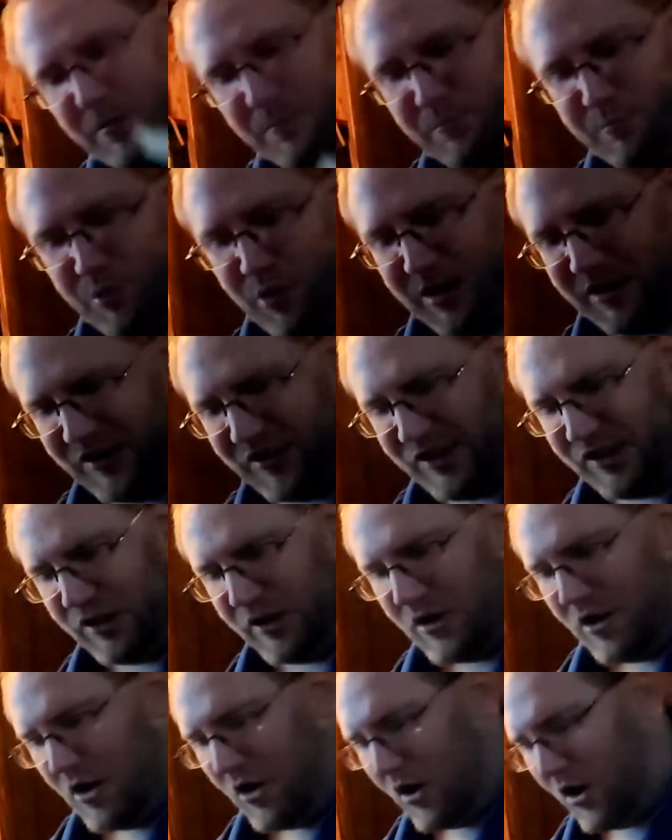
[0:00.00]
the
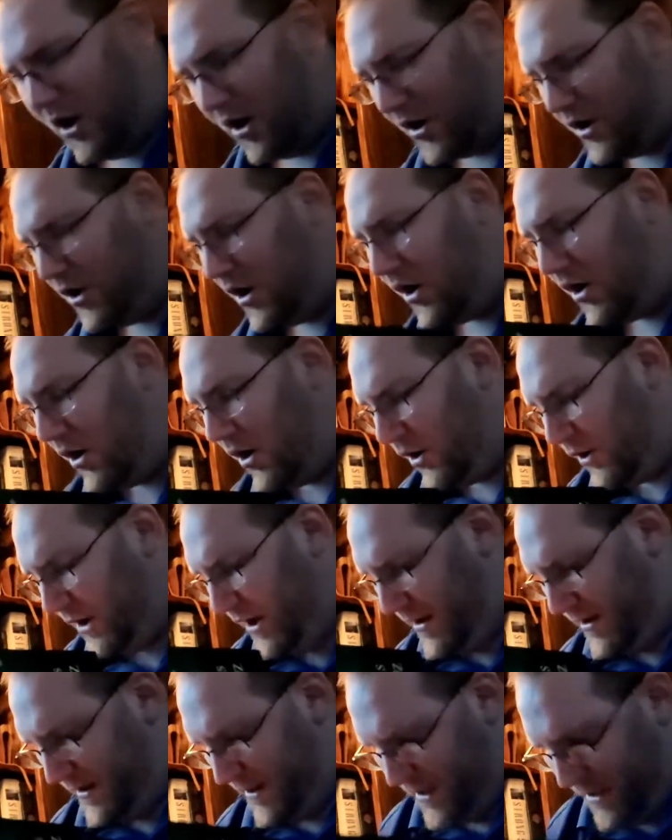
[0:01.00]
books are called.